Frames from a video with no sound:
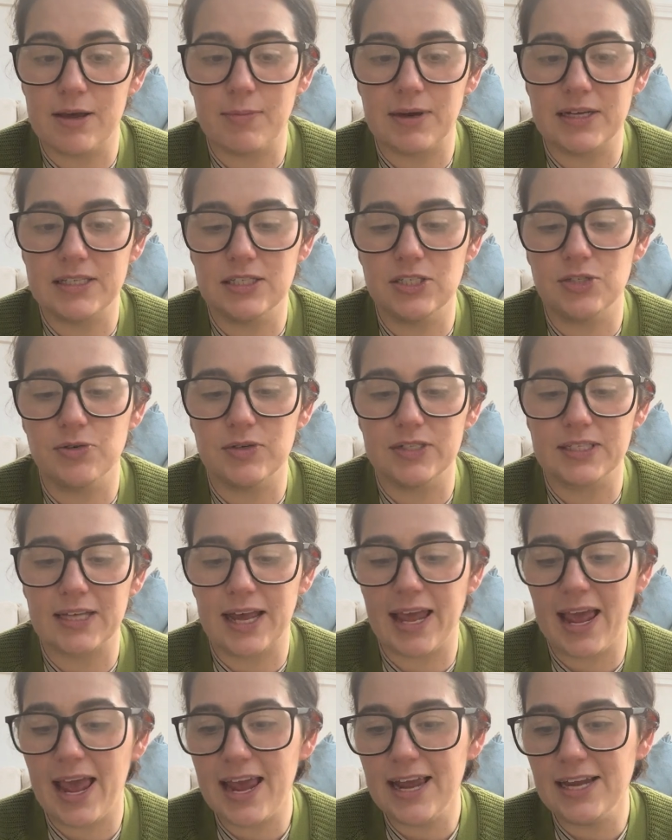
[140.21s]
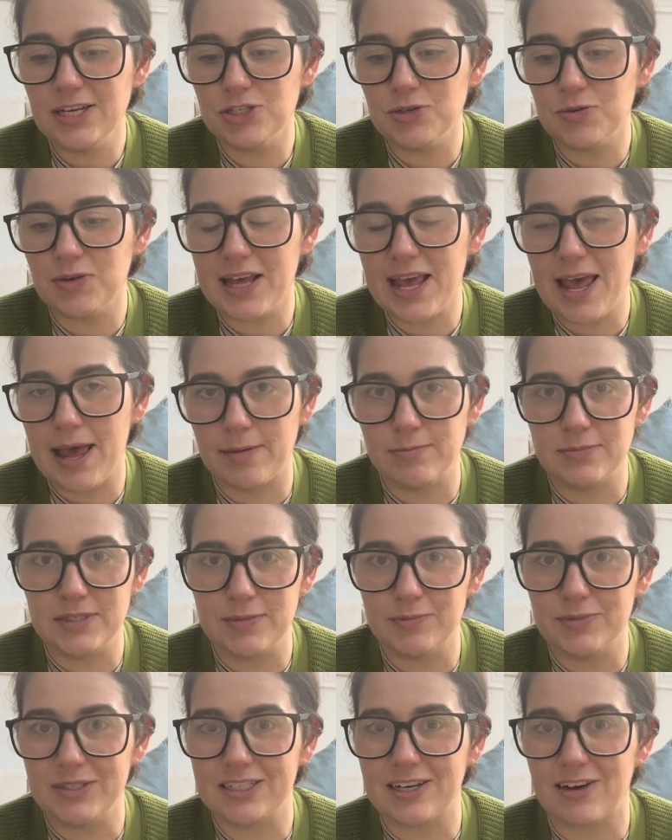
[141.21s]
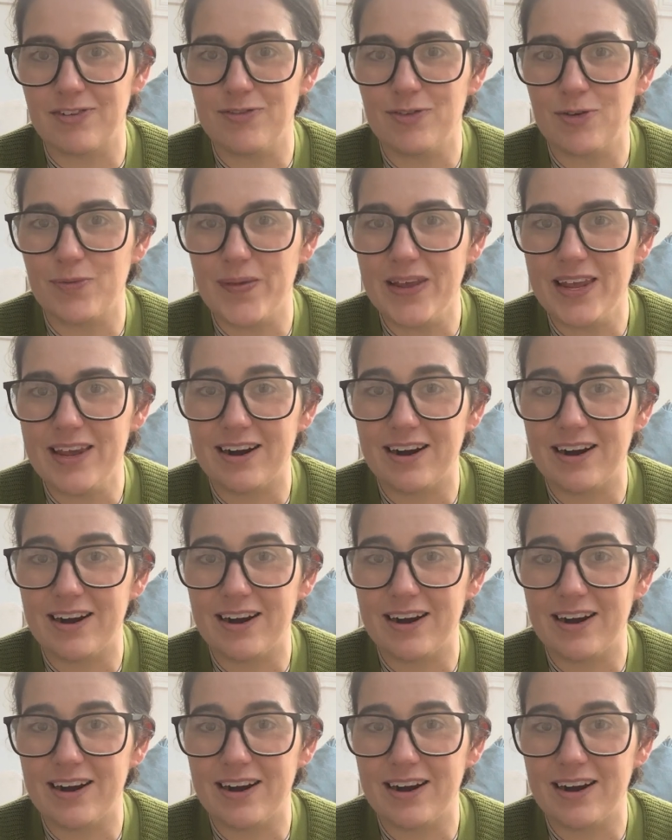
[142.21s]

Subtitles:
my sister was like, hey, do you want to hem some stuff for me?